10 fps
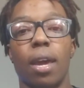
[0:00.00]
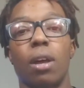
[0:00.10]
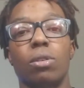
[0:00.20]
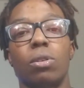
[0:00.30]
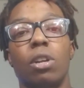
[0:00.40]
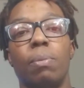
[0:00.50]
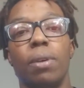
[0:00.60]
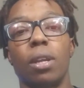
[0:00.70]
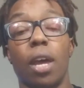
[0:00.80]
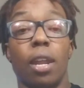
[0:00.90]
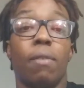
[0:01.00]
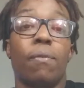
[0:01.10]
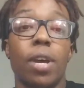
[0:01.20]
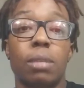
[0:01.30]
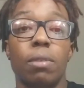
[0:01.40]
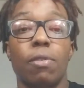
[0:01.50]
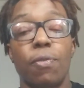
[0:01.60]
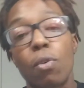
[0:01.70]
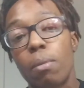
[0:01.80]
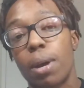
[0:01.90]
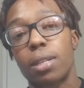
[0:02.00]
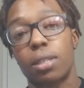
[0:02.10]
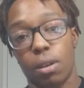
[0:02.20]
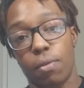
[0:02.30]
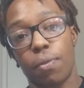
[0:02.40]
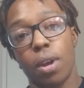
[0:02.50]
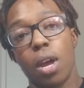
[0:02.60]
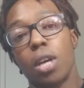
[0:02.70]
and also to be an investment for myself.